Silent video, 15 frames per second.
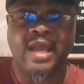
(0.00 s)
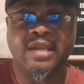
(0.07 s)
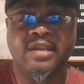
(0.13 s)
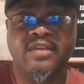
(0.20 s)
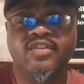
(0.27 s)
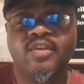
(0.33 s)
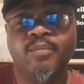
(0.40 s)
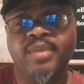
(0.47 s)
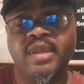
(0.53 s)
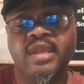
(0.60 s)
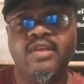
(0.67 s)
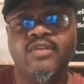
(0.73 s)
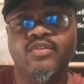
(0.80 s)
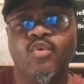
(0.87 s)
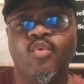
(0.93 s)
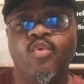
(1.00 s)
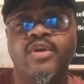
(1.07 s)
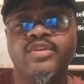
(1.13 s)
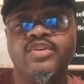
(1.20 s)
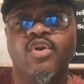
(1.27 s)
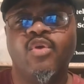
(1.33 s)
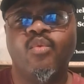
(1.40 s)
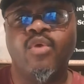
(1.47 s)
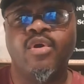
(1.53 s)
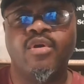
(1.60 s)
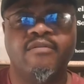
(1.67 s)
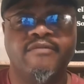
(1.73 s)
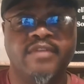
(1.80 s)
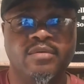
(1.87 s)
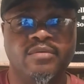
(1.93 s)
of this depends on your
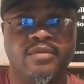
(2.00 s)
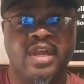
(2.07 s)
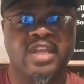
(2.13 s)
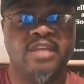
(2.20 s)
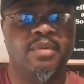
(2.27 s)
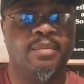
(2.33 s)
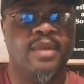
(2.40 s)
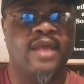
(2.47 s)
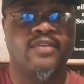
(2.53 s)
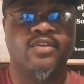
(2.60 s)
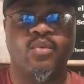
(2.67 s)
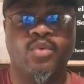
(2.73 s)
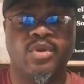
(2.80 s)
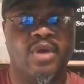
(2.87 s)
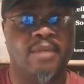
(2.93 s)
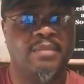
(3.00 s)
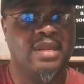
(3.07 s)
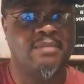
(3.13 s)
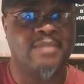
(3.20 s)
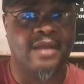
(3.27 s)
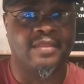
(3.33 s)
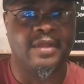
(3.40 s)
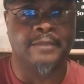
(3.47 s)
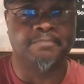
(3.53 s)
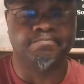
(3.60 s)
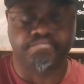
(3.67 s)
worldview. Now you may be asking, what do I mean by that?